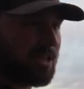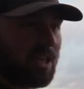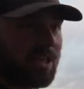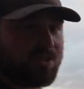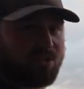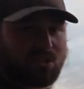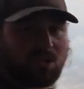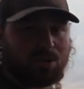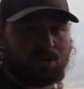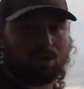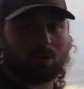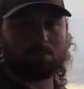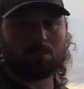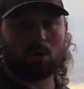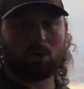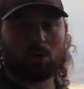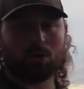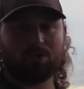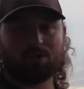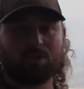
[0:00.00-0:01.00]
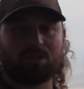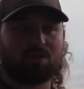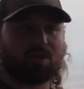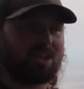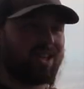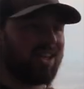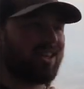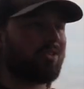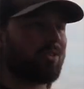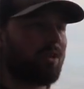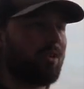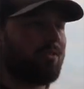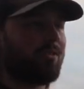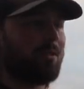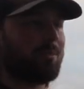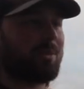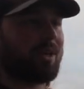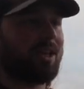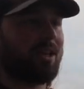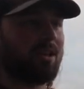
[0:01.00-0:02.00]
dead center on both. Neither of
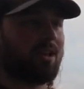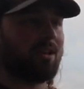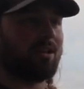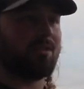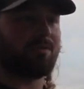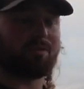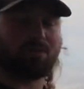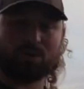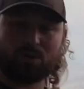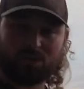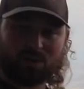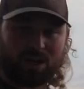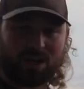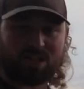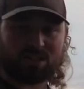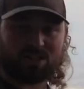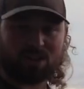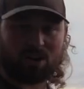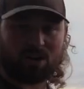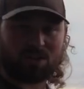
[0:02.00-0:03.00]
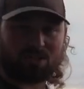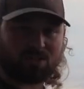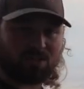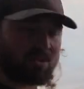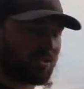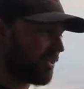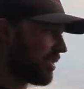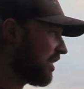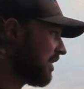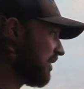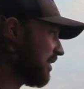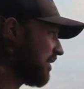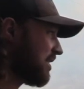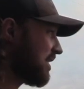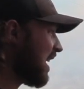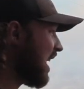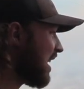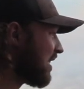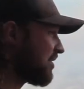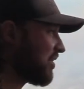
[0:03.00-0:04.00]
them flew like darts. The
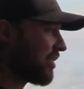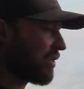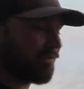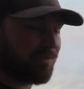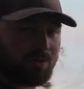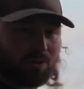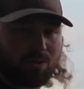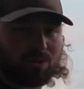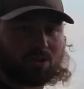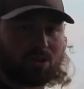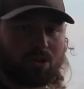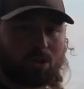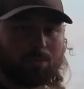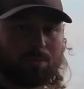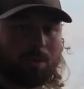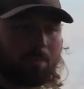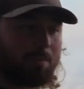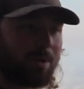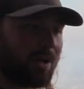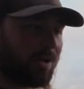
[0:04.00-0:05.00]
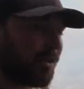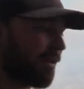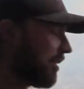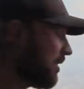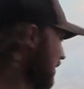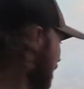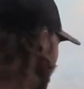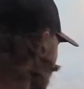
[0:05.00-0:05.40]
Toxic flew a little bit better.